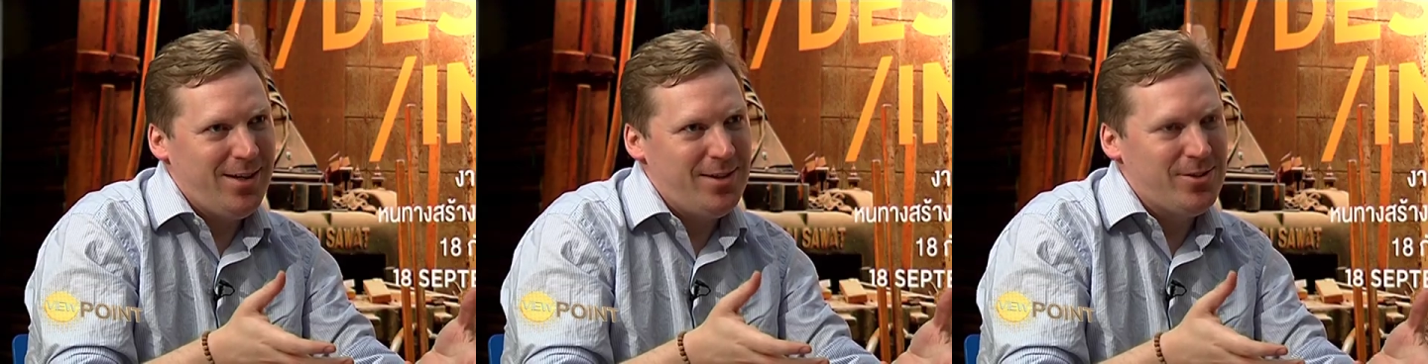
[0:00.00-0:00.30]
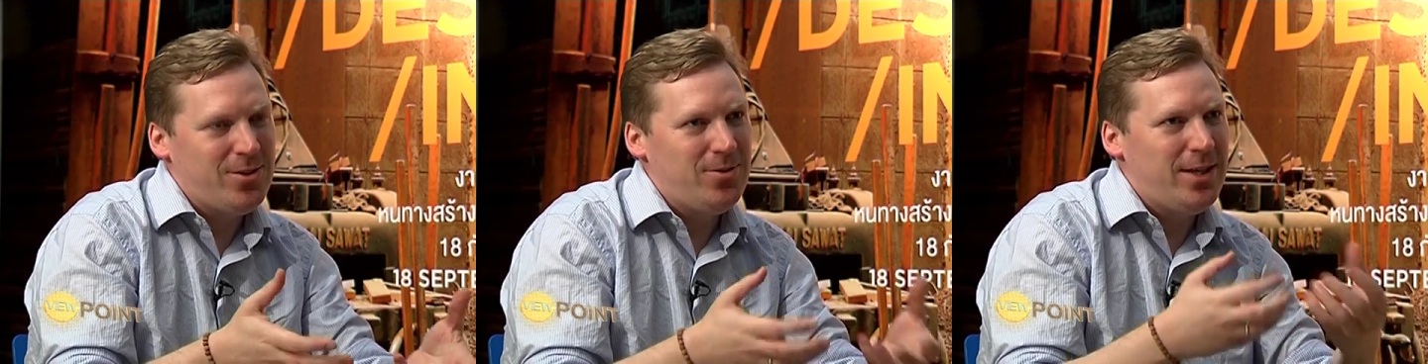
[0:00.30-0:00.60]
And
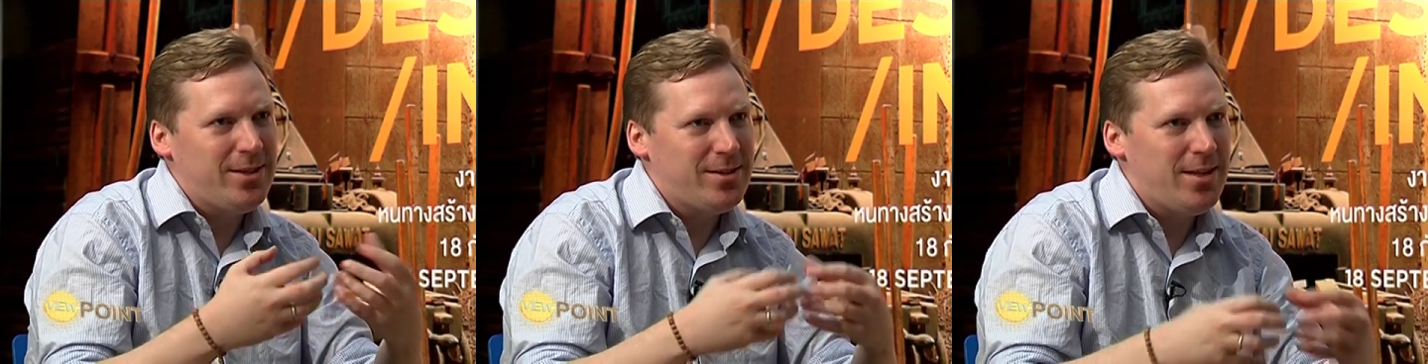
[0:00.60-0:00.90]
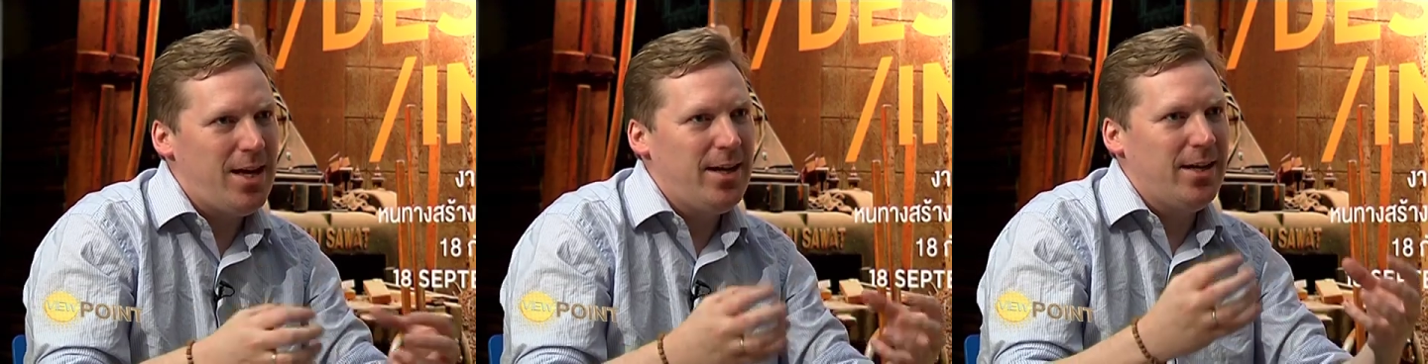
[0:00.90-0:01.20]
so the
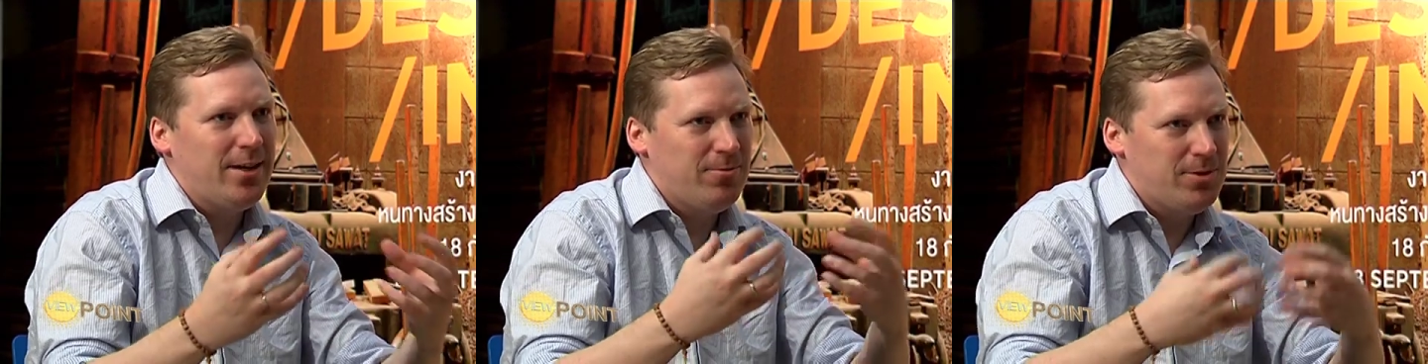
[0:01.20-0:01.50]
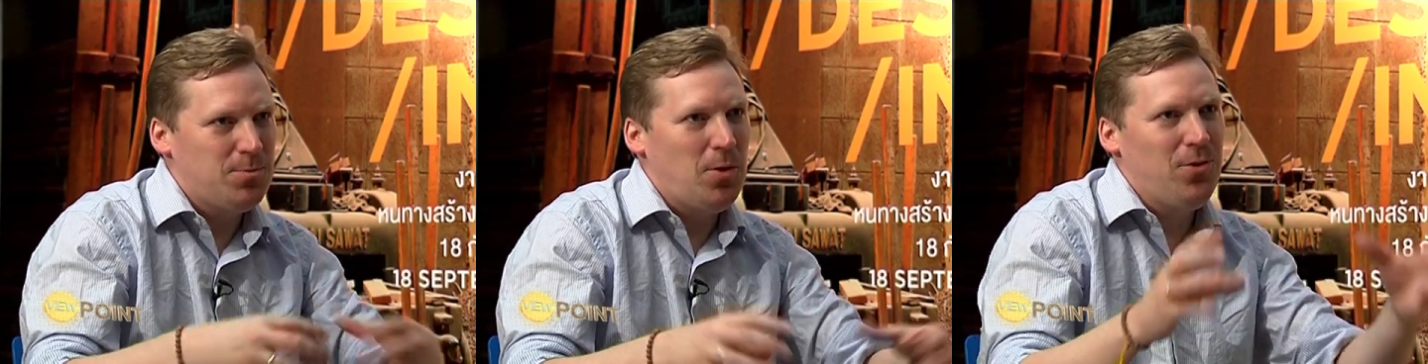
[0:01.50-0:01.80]
aesthetic
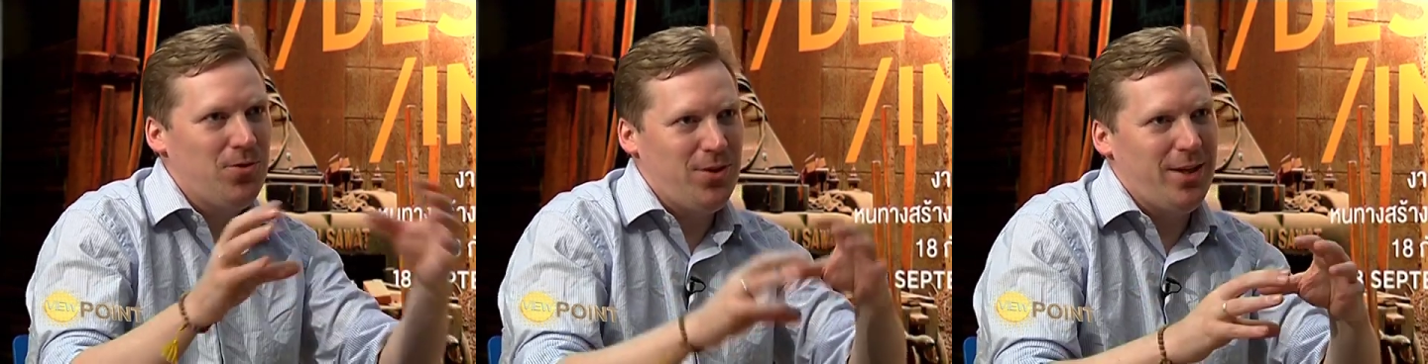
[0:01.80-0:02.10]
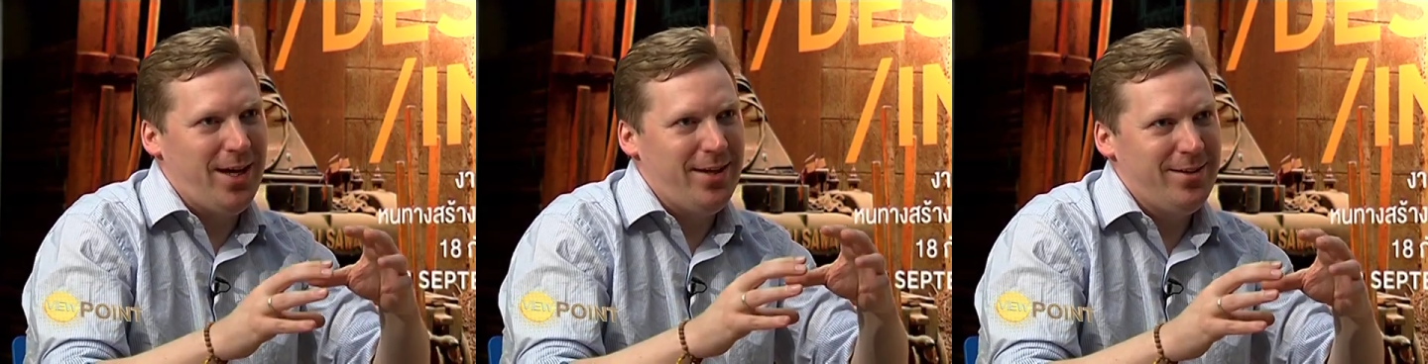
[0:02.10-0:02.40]
responds to
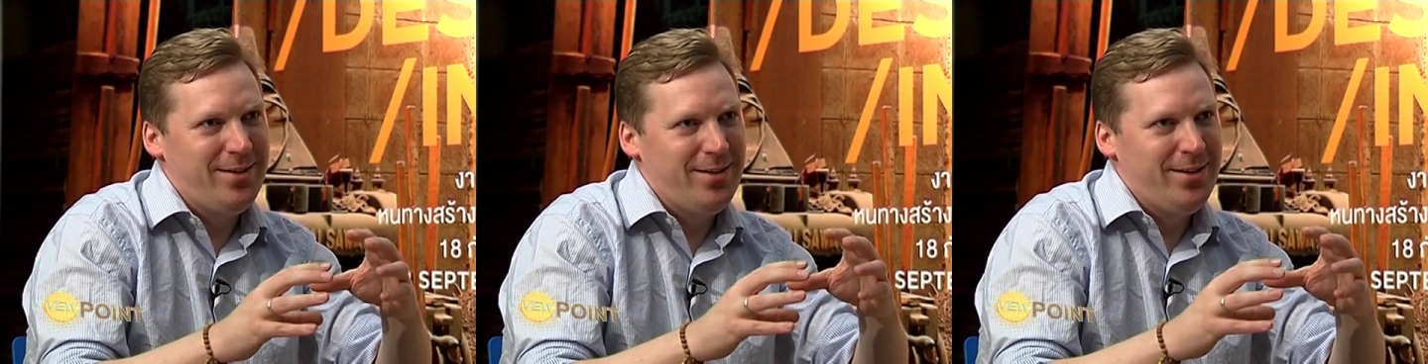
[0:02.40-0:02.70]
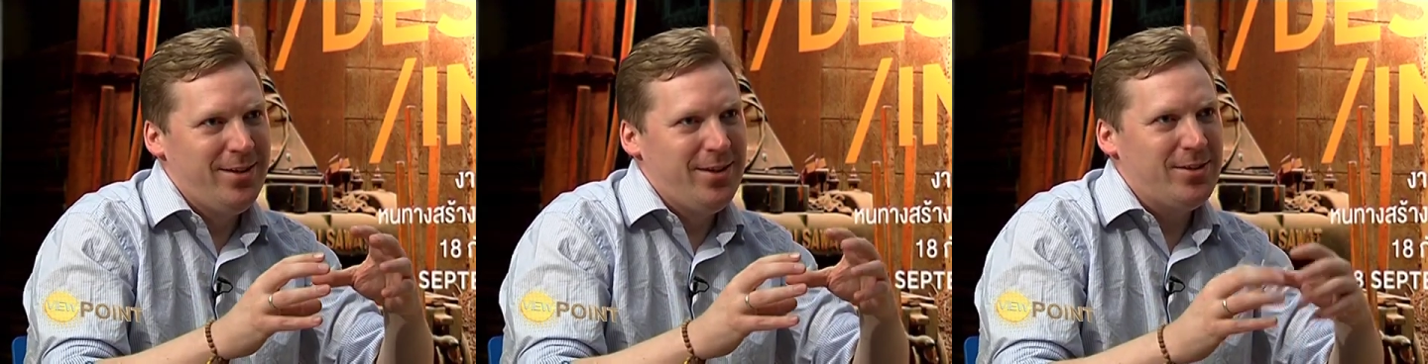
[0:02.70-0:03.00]
that.
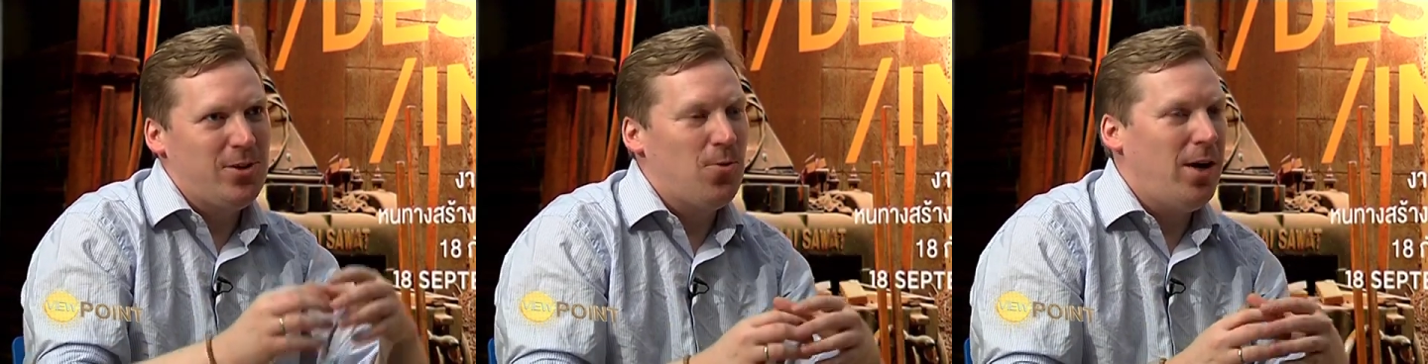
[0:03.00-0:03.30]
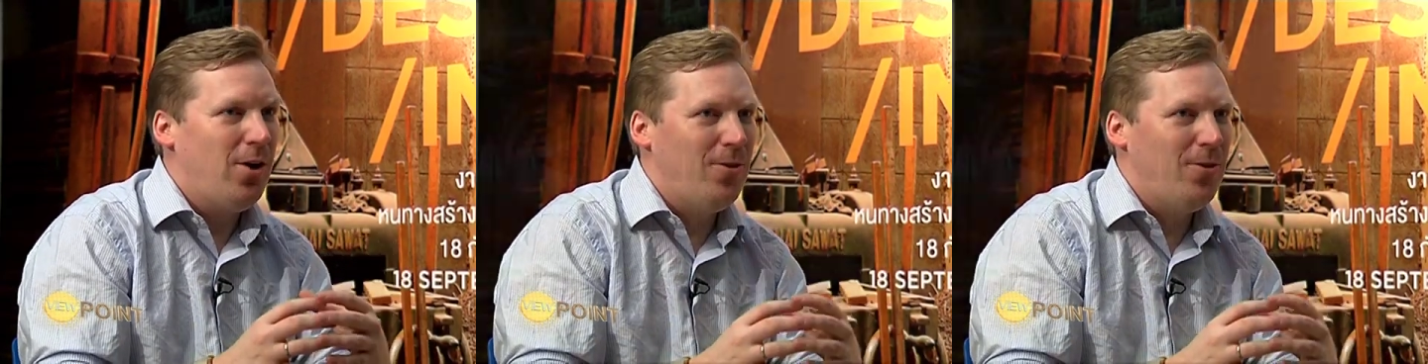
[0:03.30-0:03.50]
So quite